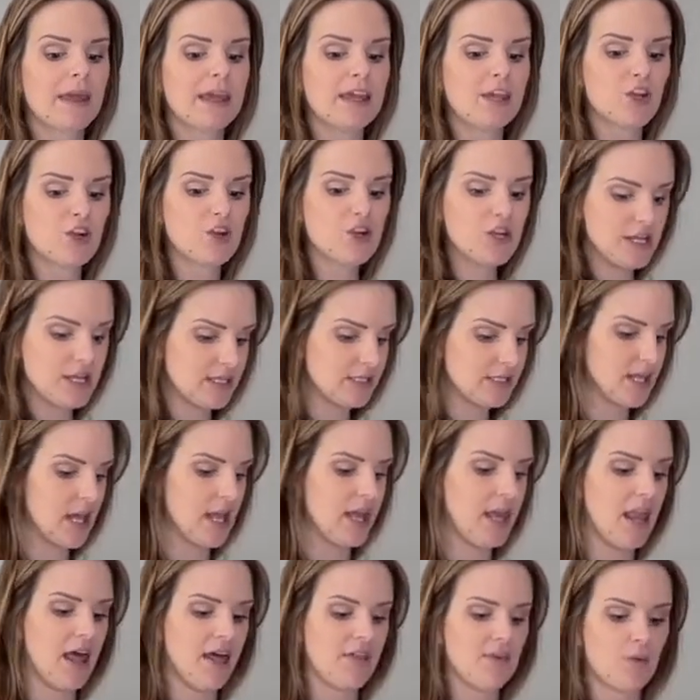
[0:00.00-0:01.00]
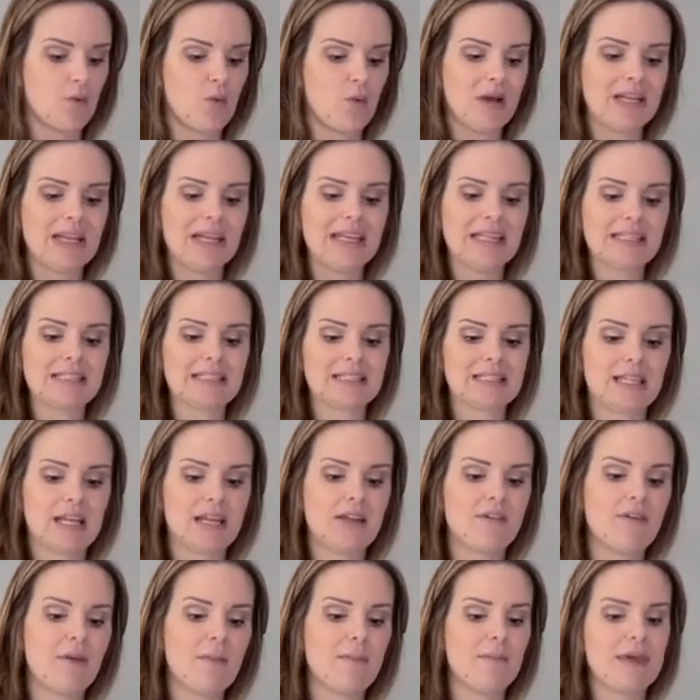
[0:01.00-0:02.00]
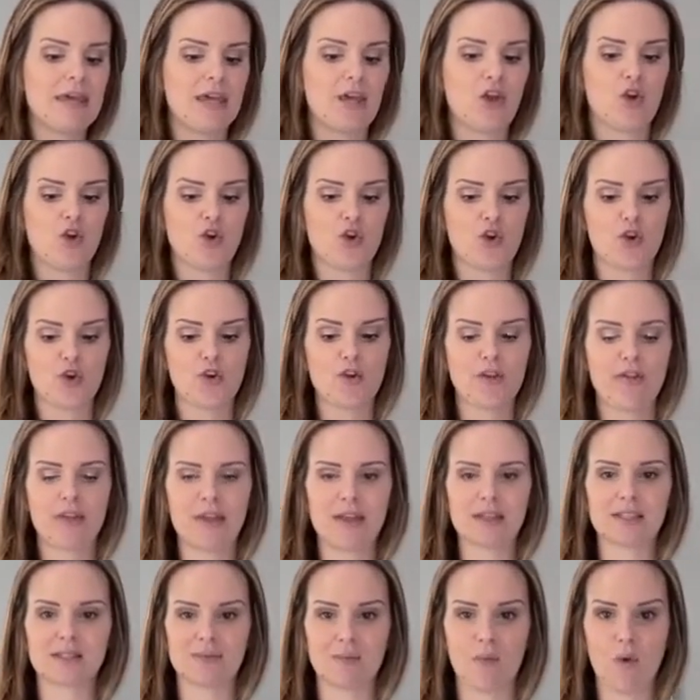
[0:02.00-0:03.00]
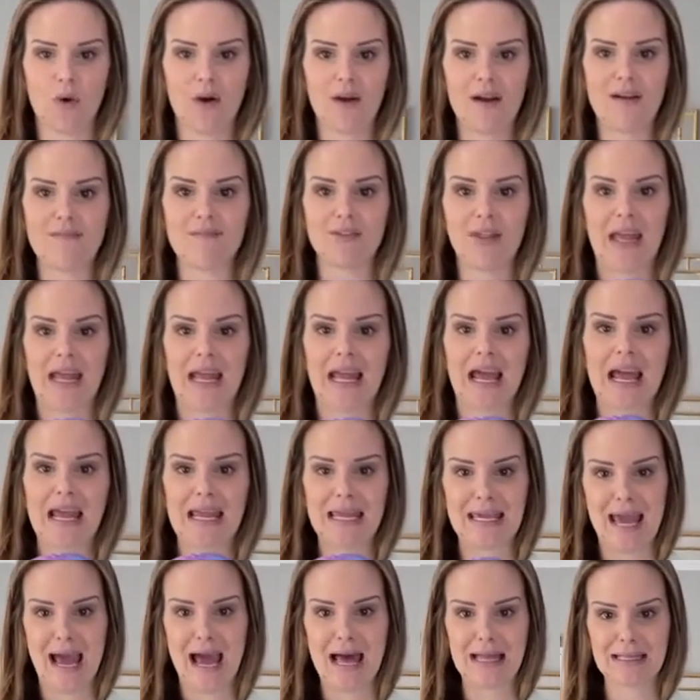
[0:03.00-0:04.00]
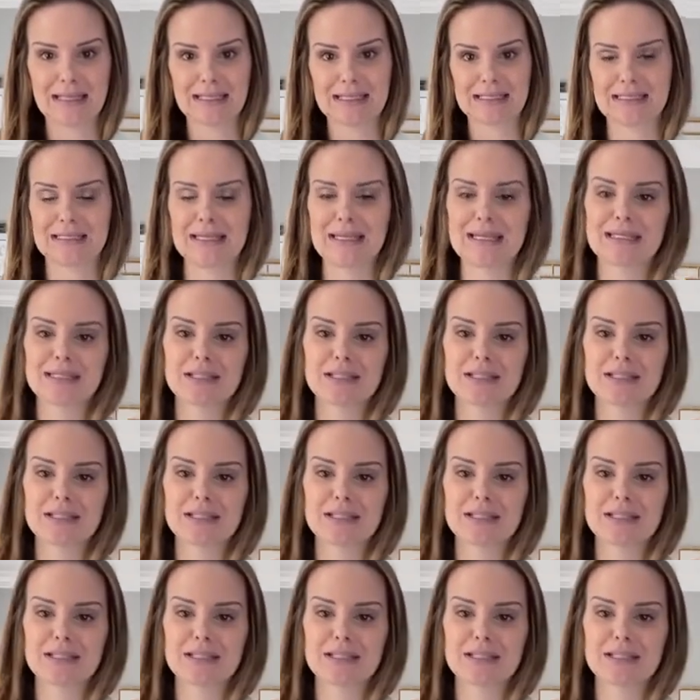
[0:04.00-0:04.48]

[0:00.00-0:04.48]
Here is another one, and instead of it being Earth, it's more of like a galaxy.